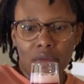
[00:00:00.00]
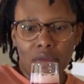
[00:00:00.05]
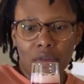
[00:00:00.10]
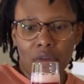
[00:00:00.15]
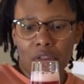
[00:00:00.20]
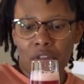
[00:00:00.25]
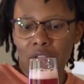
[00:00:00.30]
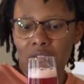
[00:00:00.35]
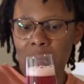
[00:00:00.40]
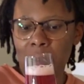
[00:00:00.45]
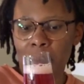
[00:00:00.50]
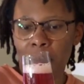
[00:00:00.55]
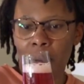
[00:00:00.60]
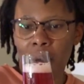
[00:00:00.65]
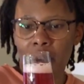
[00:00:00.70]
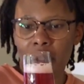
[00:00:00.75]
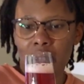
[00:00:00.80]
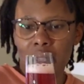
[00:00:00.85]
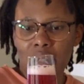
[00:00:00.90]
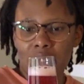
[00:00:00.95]
for theme
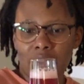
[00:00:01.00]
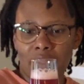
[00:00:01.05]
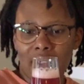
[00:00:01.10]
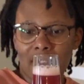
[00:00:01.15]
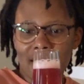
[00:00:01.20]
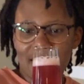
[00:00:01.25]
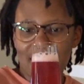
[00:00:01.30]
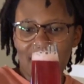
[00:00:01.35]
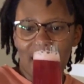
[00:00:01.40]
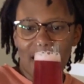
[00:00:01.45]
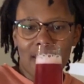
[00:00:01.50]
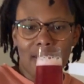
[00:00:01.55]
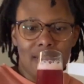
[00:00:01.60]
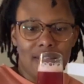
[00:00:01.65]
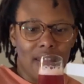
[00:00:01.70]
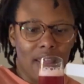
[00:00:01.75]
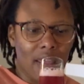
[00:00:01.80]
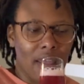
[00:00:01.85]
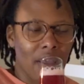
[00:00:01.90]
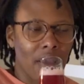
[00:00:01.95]
parties, Valentine's
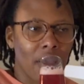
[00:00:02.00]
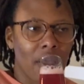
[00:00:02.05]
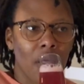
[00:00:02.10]
Day.